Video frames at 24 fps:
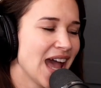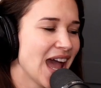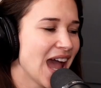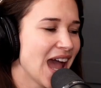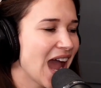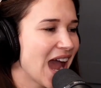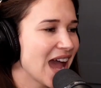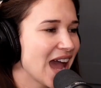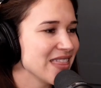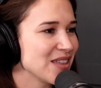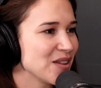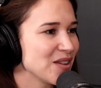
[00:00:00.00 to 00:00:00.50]

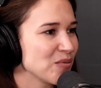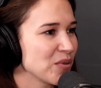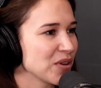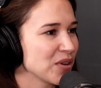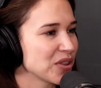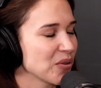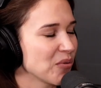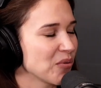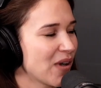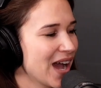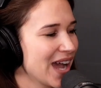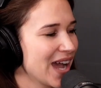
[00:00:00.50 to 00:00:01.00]
And then with
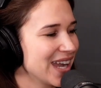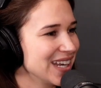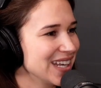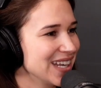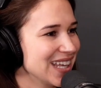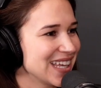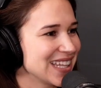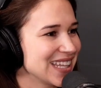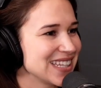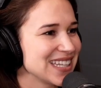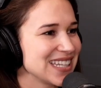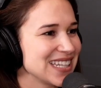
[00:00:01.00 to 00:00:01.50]
the wine,
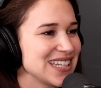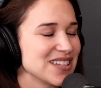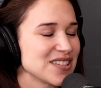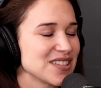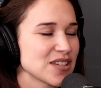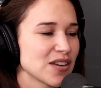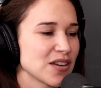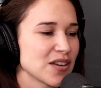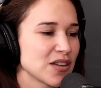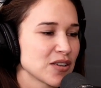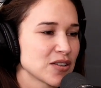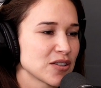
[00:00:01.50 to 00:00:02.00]
and he
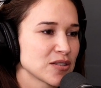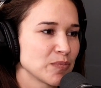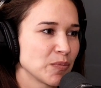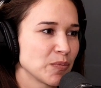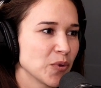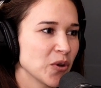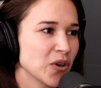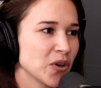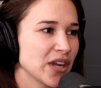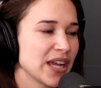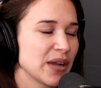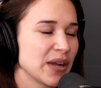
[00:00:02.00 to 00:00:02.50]
started
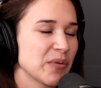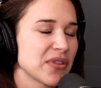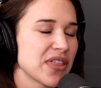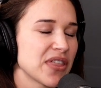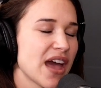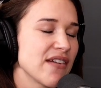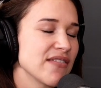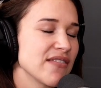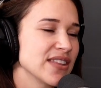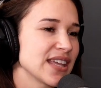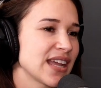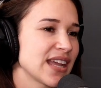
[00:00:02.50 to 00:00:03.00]
exploring with
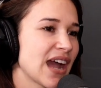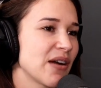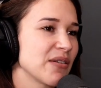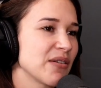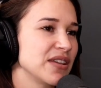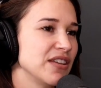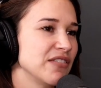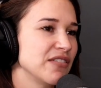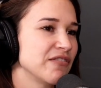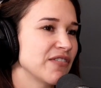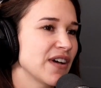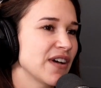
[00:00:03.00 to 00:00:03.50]
everything how
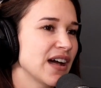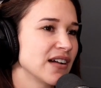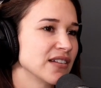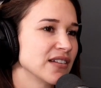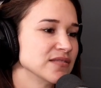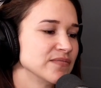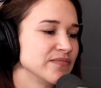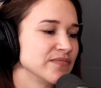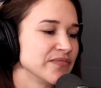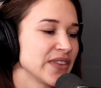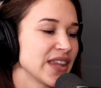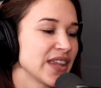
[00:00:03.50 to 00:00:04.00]
he
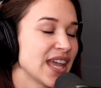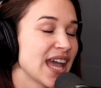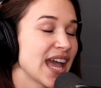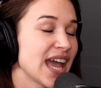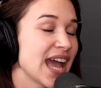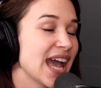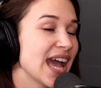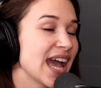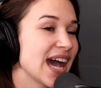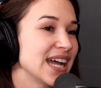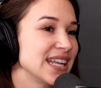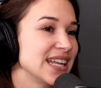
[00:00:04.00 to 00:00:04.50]
felt.
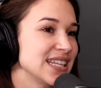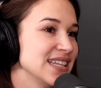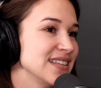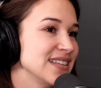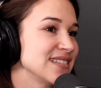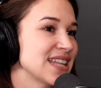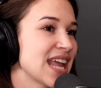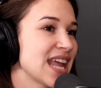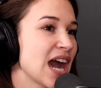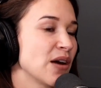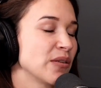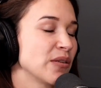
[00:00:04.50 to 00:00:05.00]
And he's
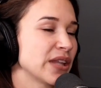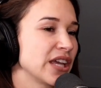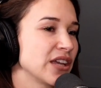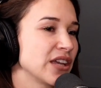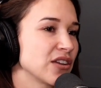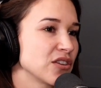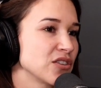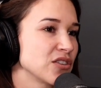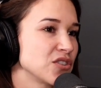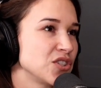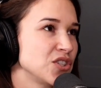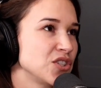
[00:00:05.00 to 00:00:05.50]
now
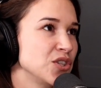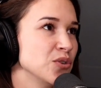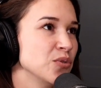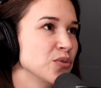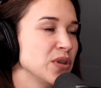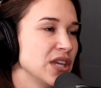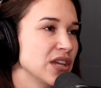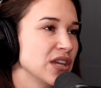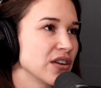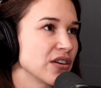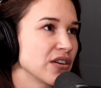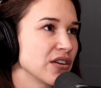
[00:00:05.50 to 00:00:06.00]
like 2
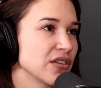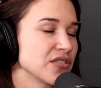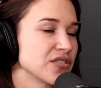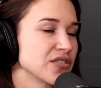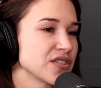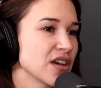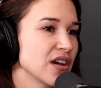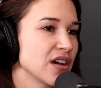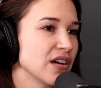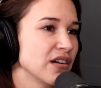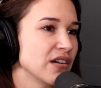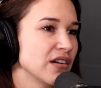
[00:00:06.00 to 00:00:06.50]
years
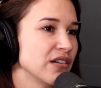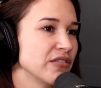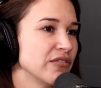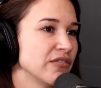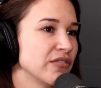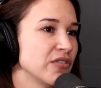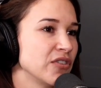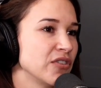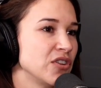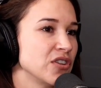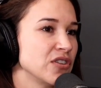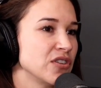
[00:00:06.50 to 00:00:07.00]

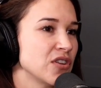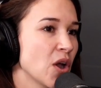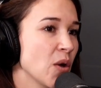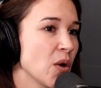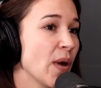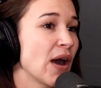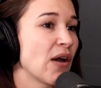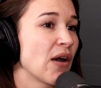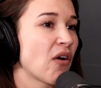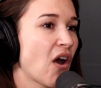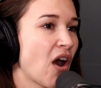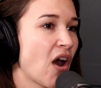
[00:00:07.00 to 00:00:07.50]
of no
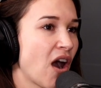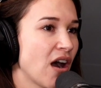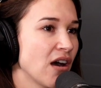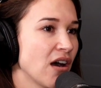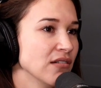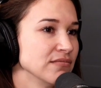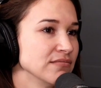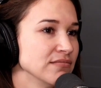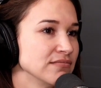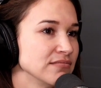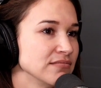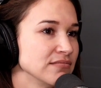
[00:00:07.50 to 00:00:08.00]

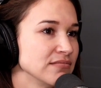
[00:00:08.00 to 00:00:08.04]
alcohol.